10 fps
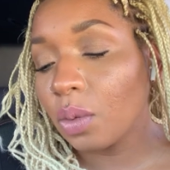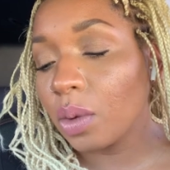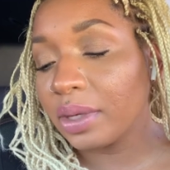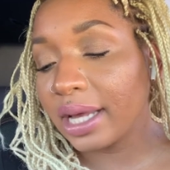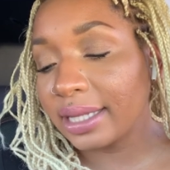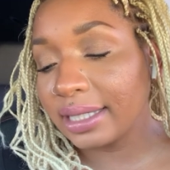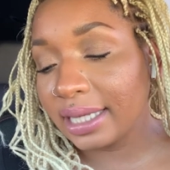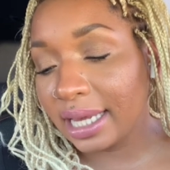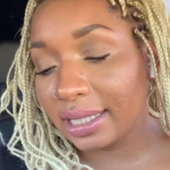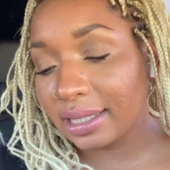When we got to
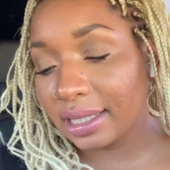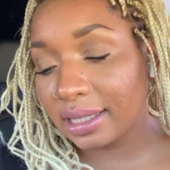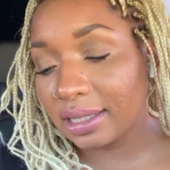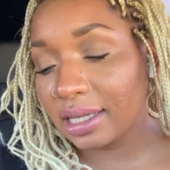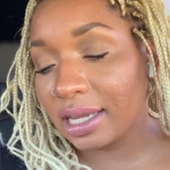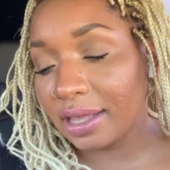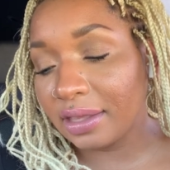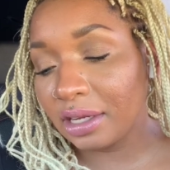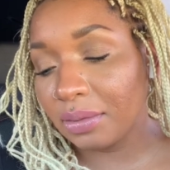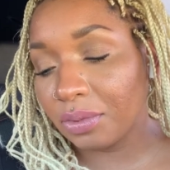Kansas,
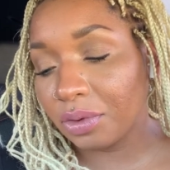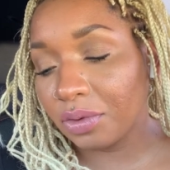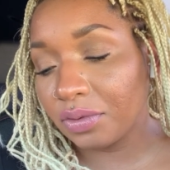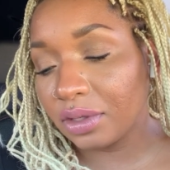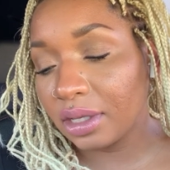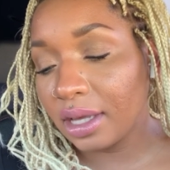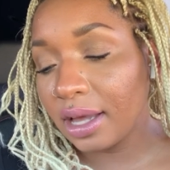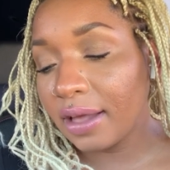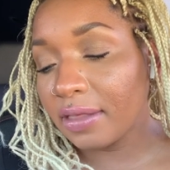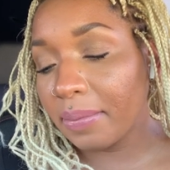nothing improved.
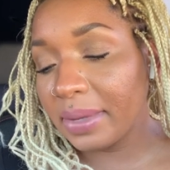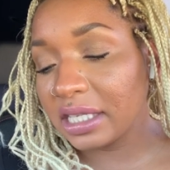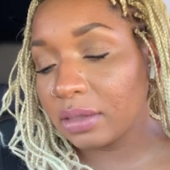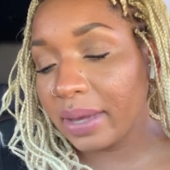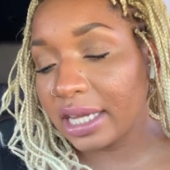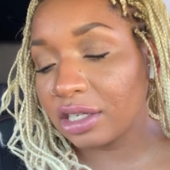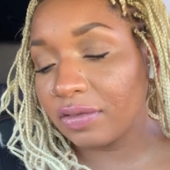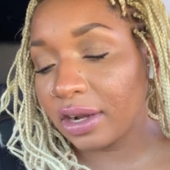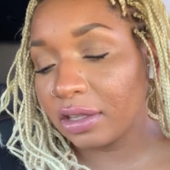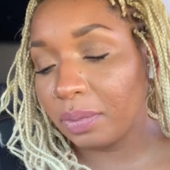The mismatch
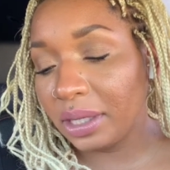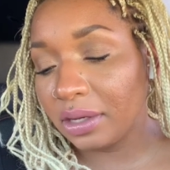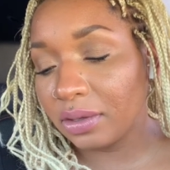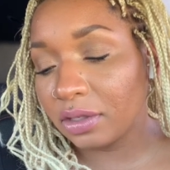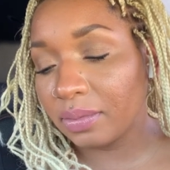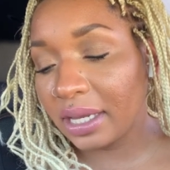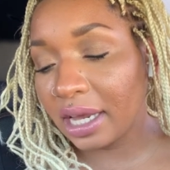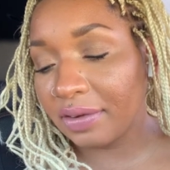of our libidos made